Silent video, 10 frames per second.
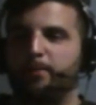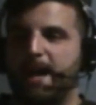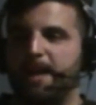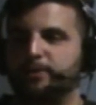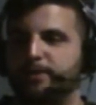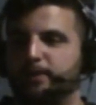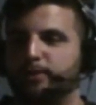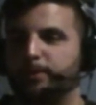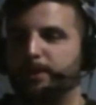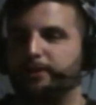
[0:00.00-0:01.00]
match that
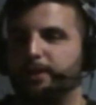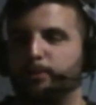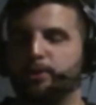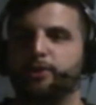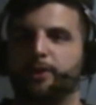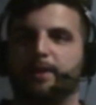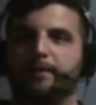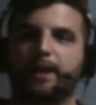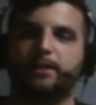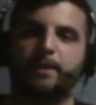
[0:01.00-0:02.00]
took place on the pre-show that I
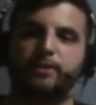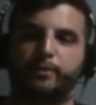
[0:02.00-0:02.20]
forgot to mention